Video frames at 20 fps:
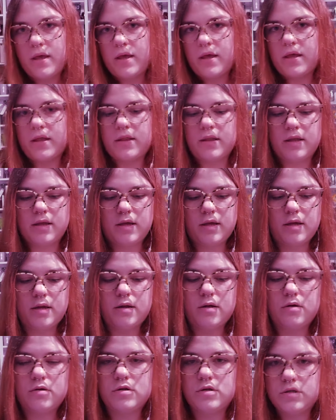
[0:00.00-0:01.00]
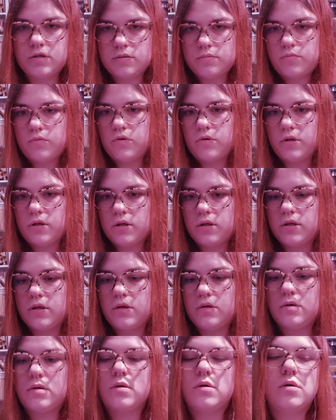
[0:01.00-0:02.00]
And then I'll just pull the
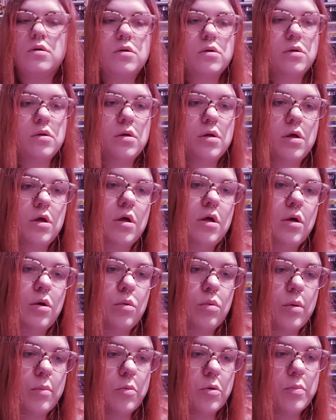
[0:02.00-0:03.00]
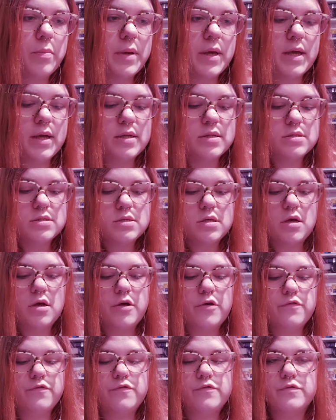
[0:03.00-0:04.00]
little rubber bands
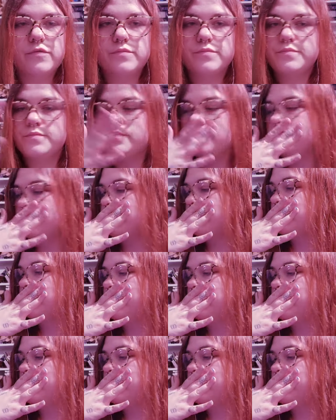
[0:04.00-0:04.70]
off and